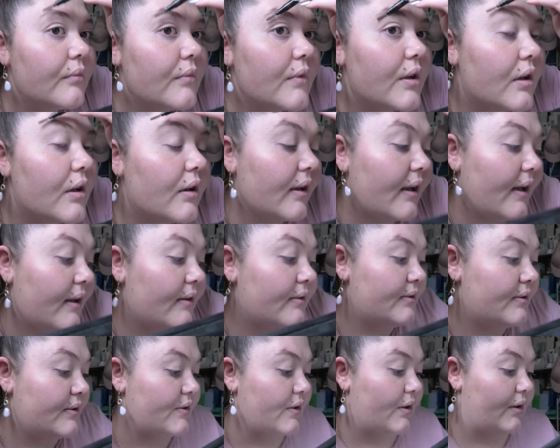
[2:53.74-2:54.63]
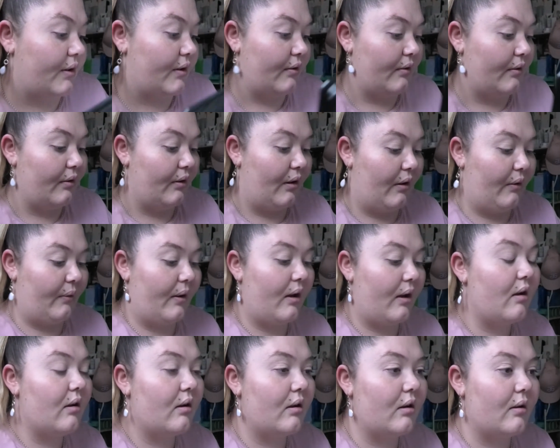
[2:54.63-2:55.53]
Okay, so go
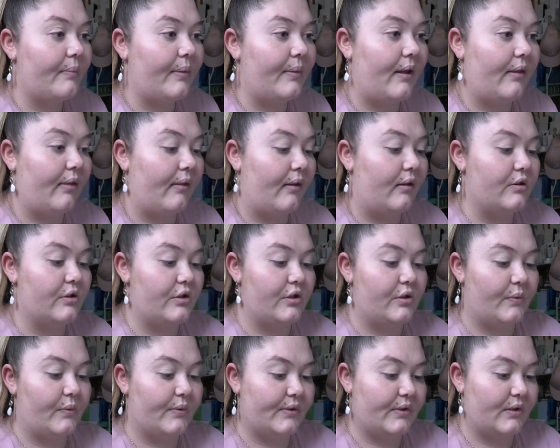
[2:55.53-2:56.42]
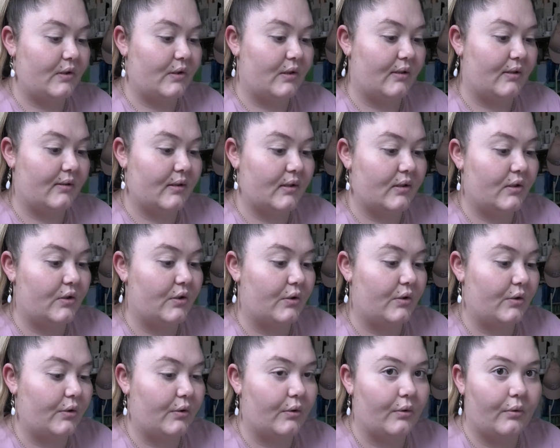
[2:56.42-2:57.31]
on, and then she wants us
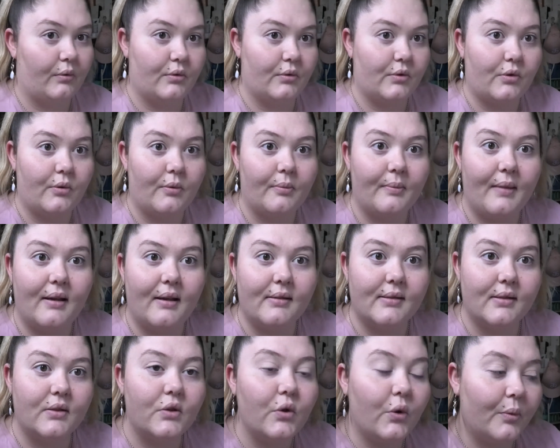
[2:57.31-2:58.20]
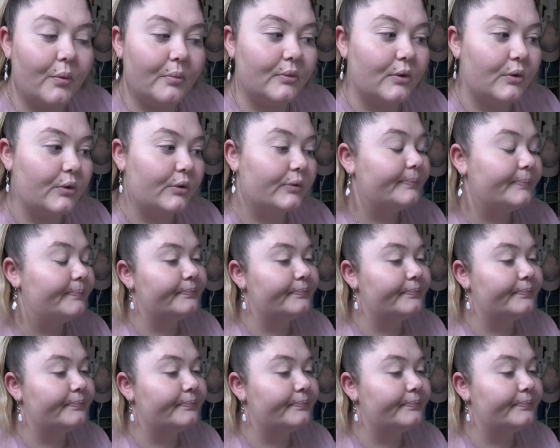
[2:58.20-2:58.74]
to do them as normal.